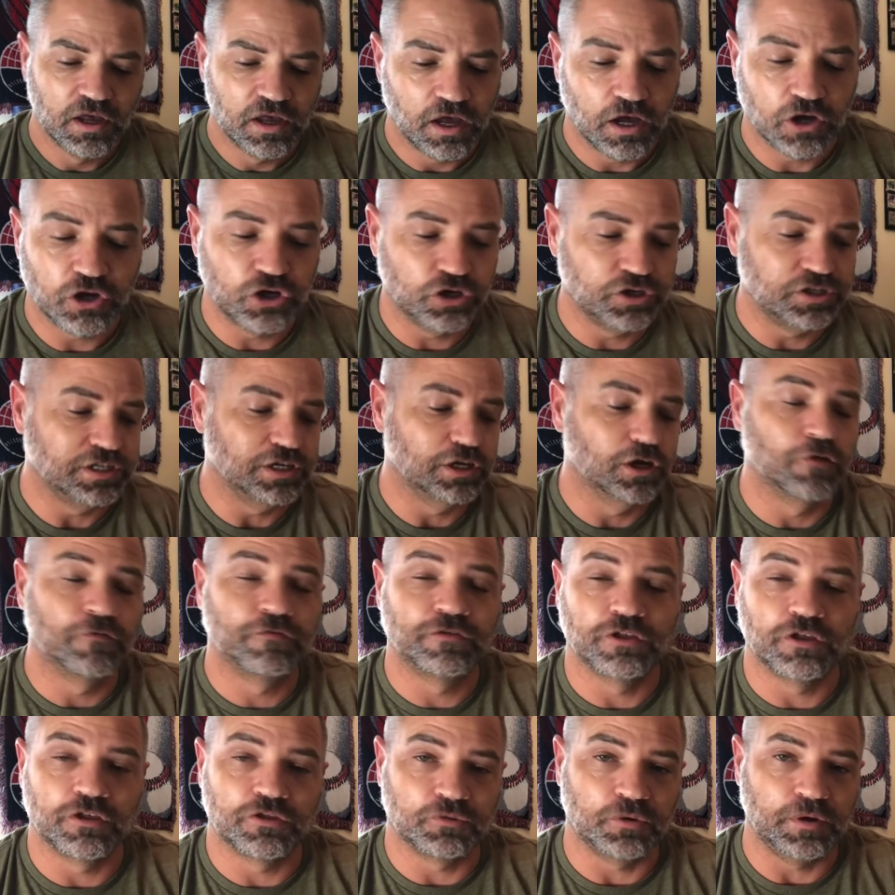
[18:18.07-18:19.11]
a good deal for
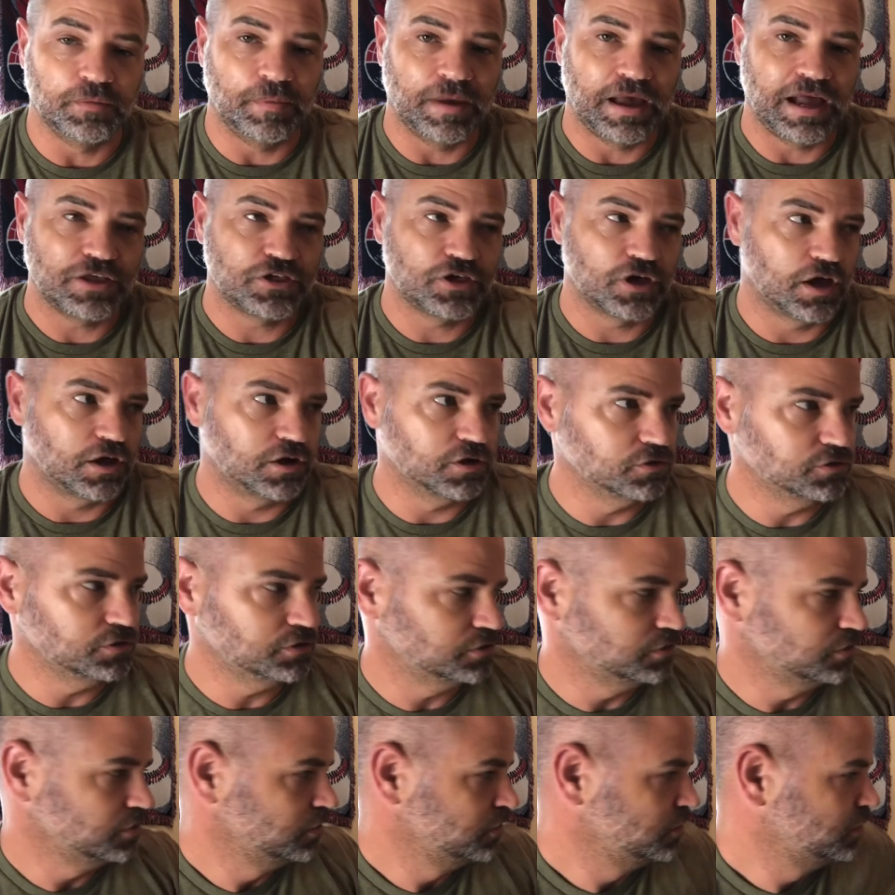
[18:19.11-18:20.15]
the three patch autos.
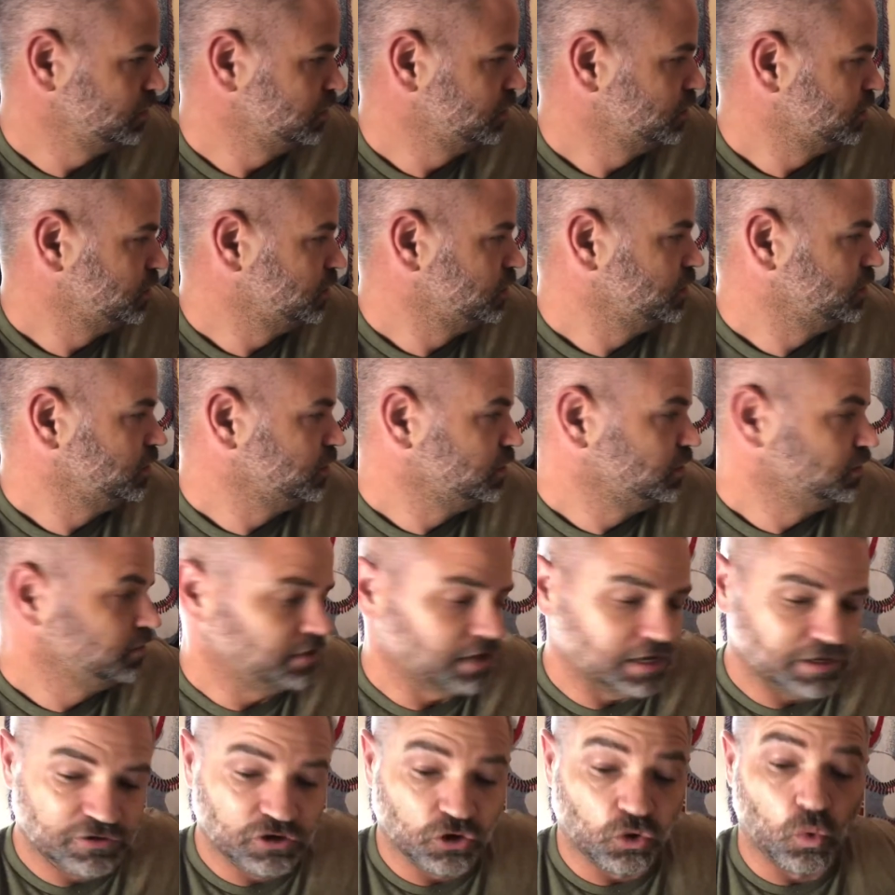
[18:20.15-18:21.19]

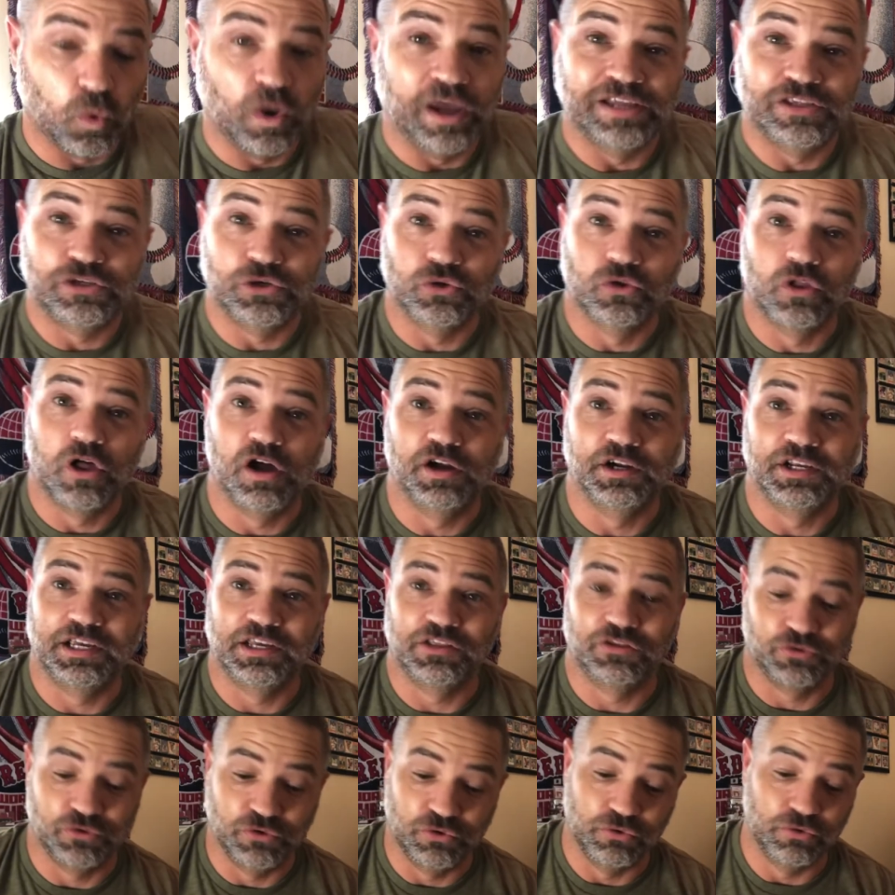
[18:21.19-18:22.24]
That took way too long to get
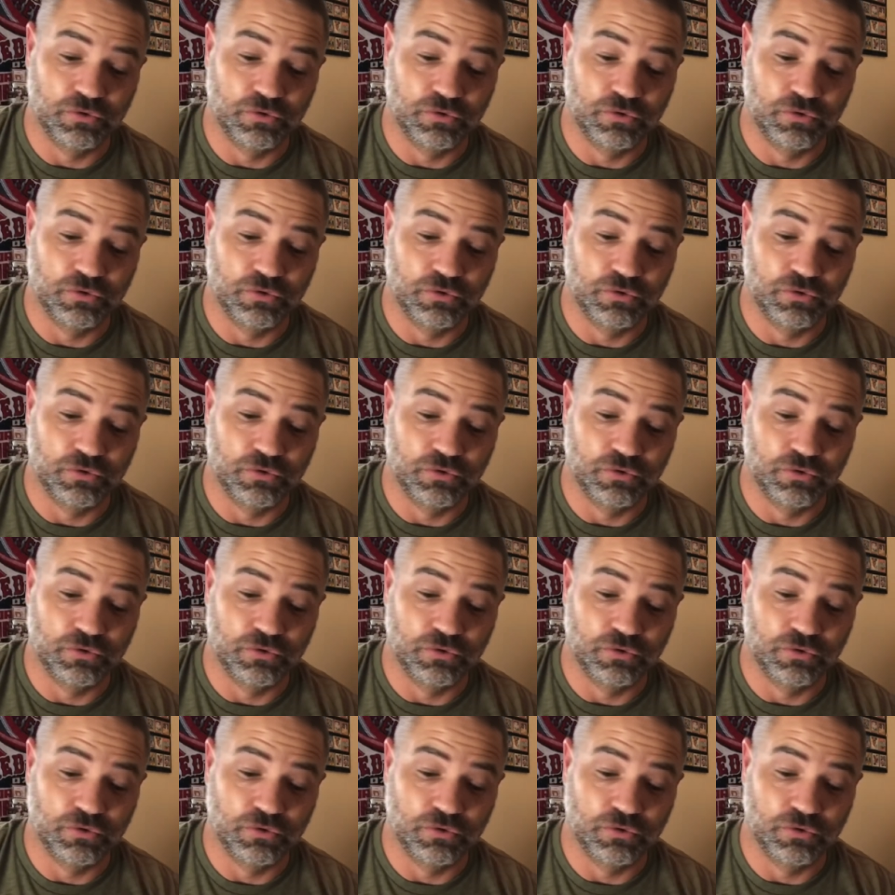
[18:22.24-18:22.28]
through